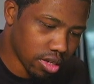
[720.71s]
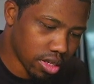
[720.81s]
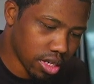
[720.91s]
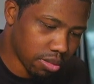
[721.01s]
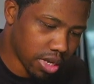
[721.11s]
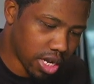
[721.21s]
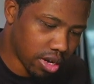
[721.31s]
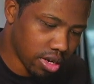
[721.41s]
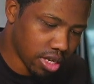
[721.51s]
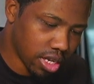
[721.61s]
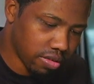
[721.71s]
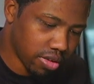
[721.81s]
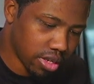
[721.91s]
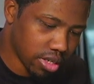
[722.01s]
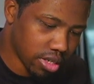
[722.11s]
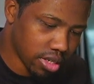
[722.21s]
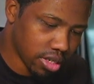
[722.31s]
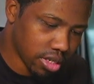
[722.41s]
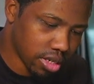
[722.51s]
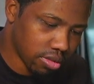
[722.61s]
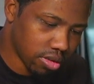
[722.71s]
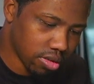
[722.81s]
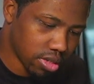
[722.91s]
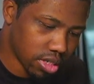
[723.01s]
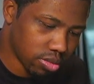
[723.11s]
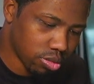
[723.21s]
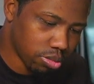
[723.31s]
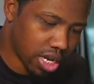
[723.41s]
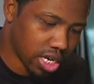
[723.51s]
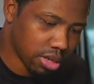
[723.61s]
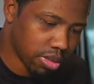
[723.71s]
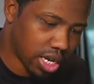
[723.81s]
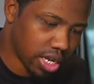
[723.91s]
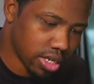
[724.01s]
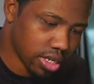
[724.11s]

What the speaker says: come down a little heavy. Swoop back up light.